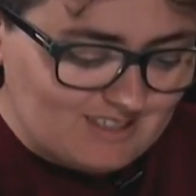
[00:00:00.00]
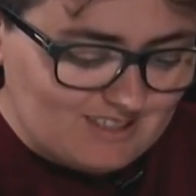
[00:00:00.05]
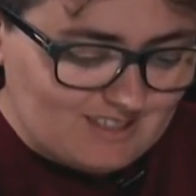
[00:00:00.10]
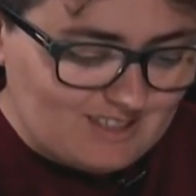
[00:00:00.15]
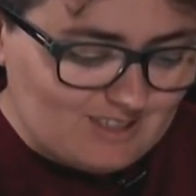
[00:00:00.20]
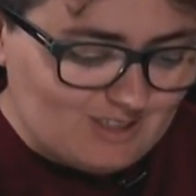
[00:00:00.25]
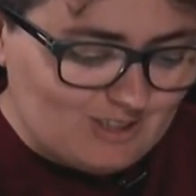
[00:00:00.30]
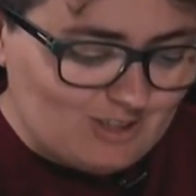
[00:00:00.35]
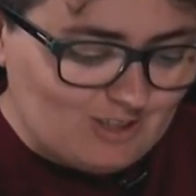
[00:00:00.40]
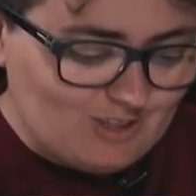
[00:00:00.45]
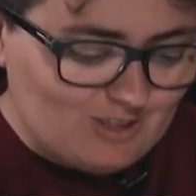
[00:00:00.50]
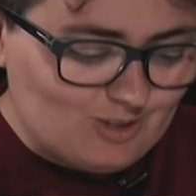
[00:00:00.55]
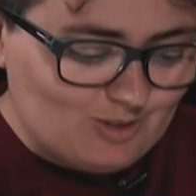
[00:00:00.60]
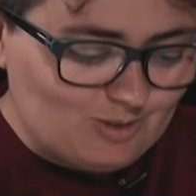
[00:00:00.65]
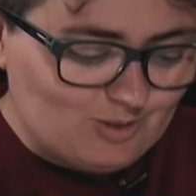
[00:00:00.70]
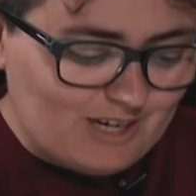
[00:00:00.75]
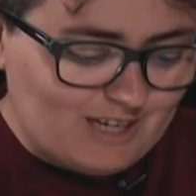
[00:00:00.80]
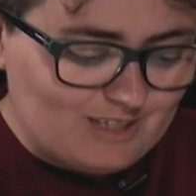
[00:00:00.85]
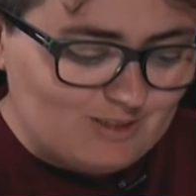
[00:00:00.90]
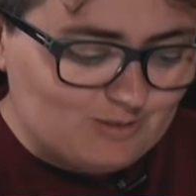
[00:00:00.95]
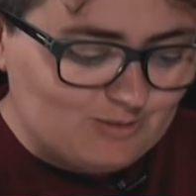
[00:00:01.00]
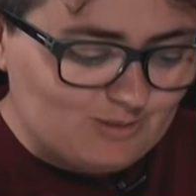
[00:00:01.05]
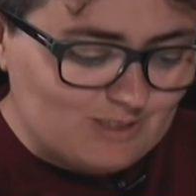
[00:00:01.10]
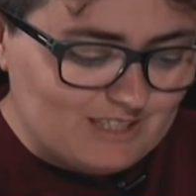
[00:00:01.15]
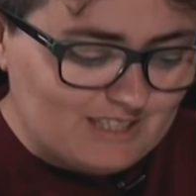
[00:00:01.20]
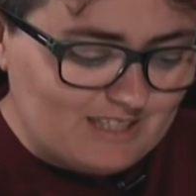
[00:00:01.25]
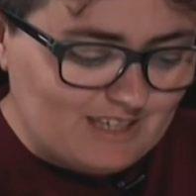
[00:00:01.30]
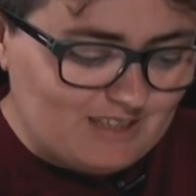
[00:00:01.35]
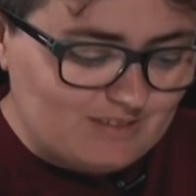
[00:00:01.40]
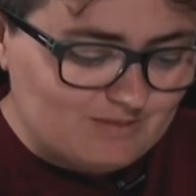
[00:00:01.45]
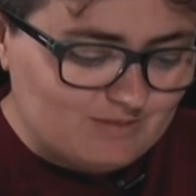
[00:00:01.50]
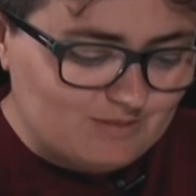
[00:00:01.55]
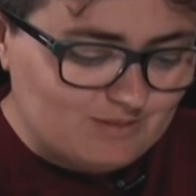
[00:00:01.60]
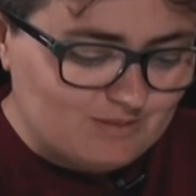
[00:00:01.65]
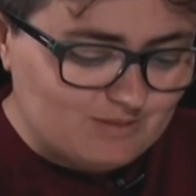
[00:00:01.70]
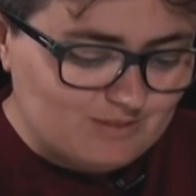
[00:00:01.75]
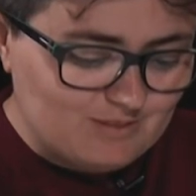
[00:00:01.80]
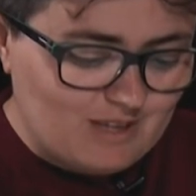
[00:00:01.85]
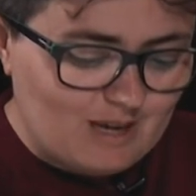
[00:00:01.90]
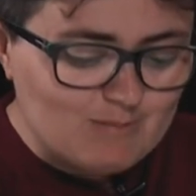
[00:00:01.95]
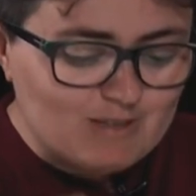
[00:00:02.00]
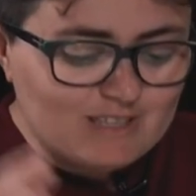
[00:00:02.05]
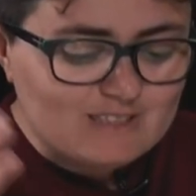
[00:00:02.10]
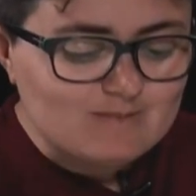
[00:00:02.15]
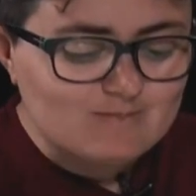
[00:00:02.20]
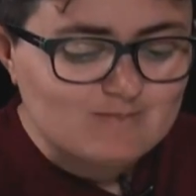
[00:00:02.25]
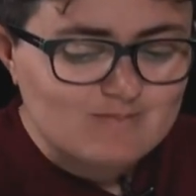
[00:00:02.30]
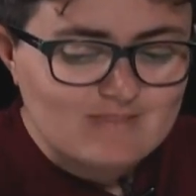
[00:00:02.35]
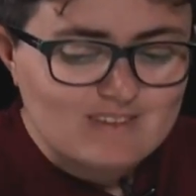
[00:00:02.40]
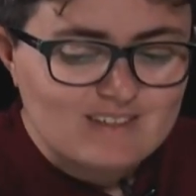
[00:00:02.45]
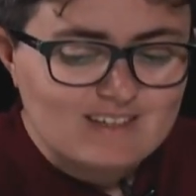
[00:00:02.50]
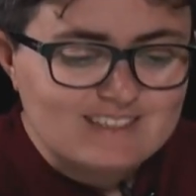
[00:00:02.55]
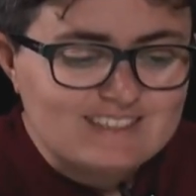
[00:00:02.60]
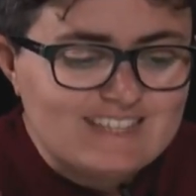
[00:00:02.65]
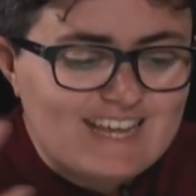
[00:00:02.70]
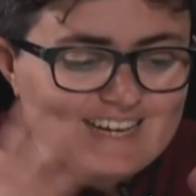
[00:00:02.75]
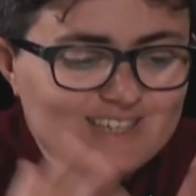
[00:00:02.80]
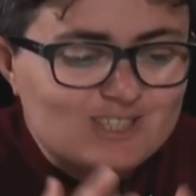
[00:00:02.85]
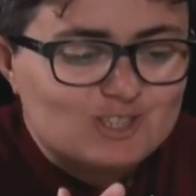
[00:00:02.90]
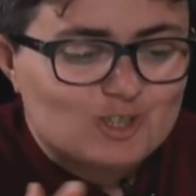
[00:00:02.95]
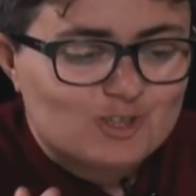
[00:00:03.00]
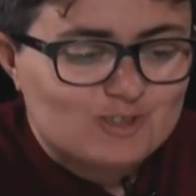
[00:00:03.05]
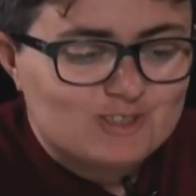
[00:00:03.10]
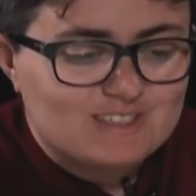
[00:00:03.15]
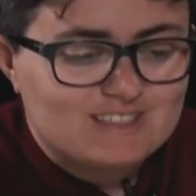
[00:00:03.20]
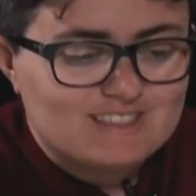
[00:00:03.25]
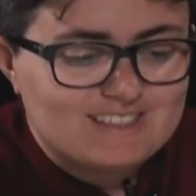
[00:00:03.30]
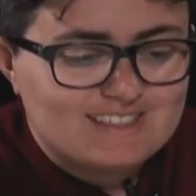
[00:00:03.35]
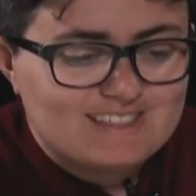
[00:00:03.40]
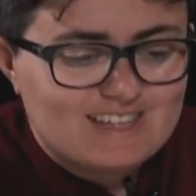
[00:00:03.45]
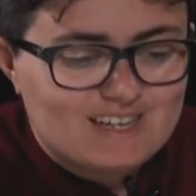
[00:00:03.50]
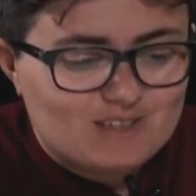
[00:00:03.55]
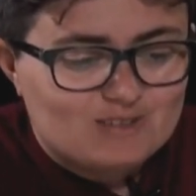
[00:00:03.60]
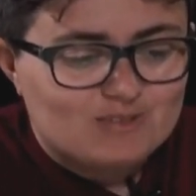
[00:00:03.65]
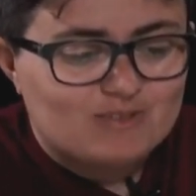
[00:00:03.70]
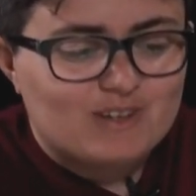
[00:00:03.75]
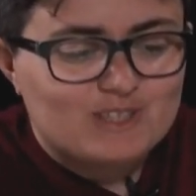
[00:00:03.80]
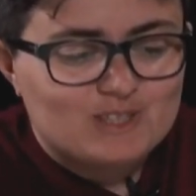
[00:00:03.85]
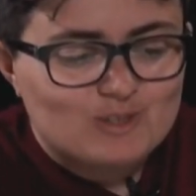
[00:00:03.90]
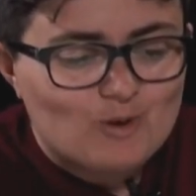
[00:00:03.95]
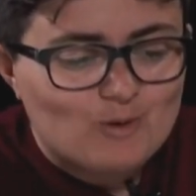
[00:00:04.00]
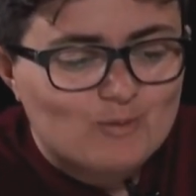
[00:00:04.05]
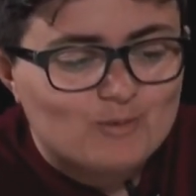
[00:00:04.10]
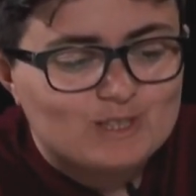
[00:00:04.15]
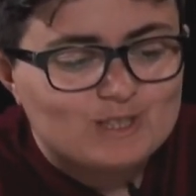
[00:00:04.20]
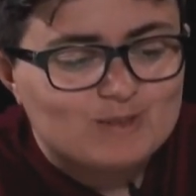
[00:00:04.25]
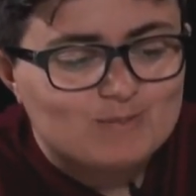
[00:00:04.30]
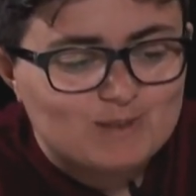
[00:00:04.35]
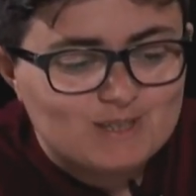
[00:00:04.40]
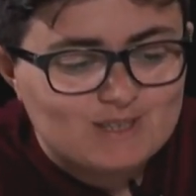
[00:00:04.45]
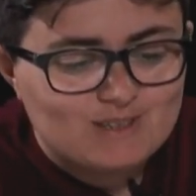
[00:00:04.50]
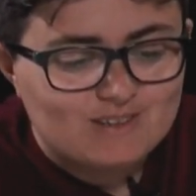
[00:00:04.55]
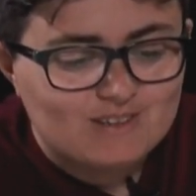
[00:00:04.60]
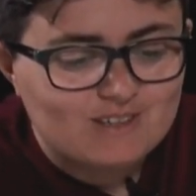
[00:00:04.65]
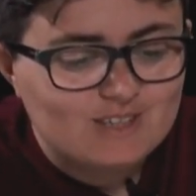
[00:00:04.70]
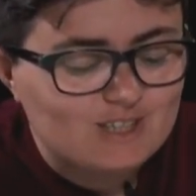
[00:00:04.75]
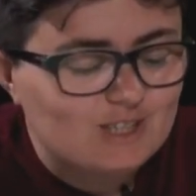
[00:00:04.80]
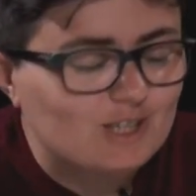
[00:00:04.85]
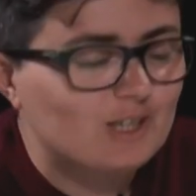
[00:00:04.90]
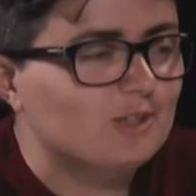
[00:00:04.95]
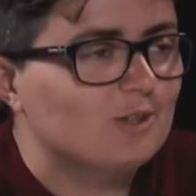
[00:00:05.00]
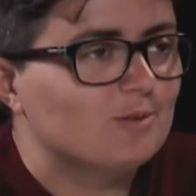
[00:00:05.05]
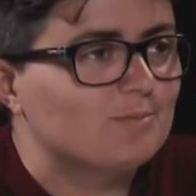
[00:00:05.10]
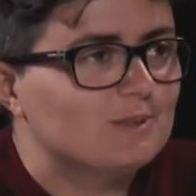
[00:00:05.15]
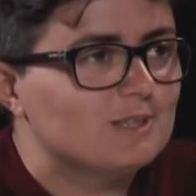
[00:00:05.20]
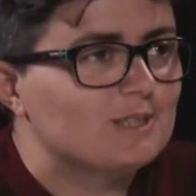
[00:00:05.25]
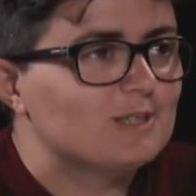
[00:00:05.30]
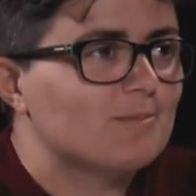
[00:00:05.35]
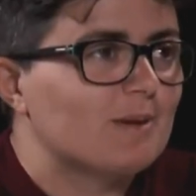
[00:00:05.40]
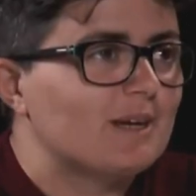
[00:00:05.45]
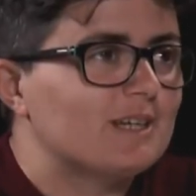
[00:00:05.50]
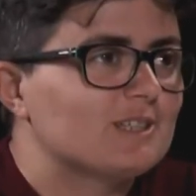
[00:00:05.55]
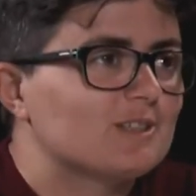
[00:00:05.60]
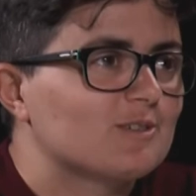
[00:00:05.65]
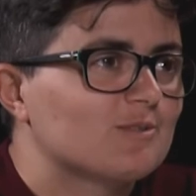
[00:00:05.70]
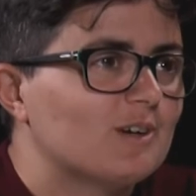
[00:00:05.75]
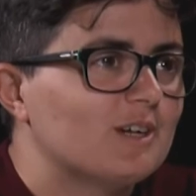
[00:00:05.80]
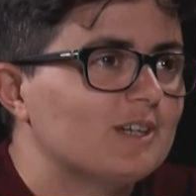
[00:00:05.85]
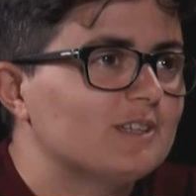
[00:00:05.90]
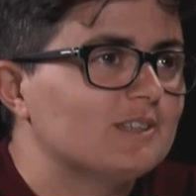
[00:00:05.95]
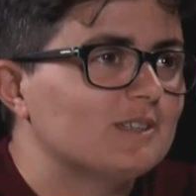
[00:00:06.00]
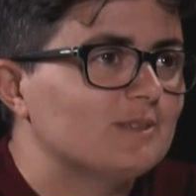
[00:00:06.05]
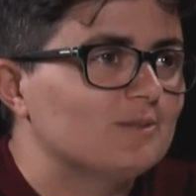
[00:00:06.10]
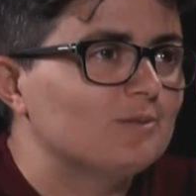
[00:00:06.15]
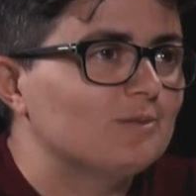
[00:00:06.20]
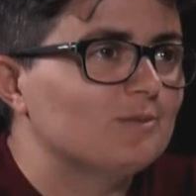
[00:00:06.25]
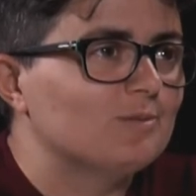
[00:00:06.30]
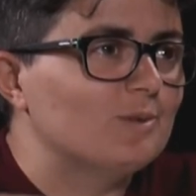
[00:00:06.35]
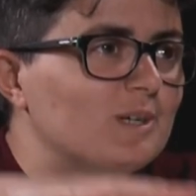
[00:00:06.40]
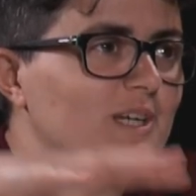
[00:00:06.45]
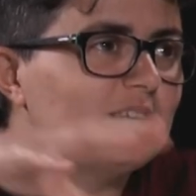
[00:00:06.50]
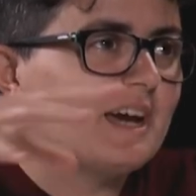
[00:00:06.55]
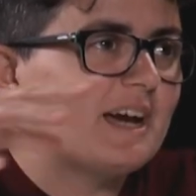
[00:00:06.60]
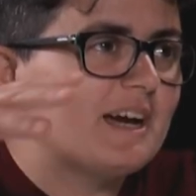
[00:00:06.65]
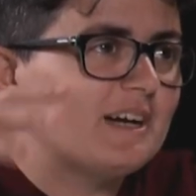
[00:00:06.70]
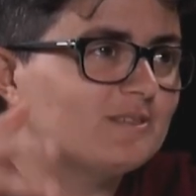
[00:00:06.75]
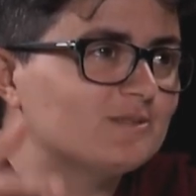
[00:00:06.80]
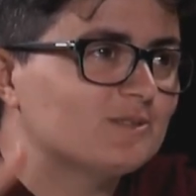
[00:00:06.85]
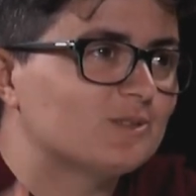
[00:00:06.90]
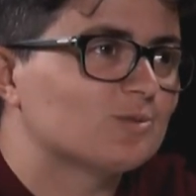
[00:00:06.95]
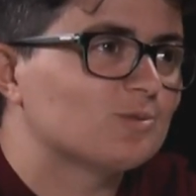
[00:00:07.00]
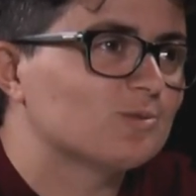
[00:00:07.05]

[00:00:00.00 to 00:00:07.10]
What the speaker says: you cannot really have, I mean, nature in itself has always been an open space, right? And we have